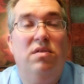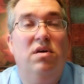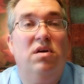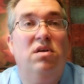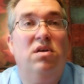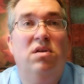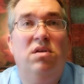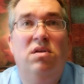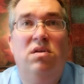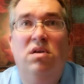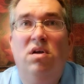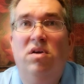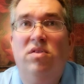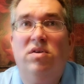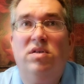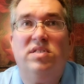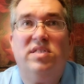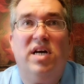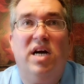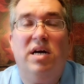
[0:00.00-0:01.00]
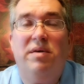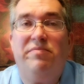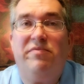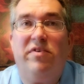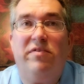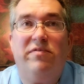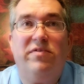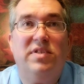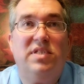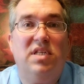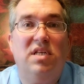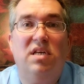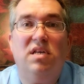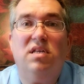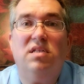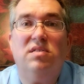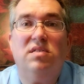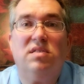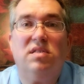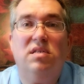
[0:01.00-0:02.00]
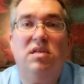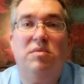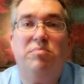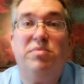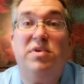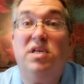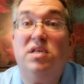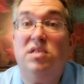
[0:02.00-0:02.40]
Another type for fatigue and sleep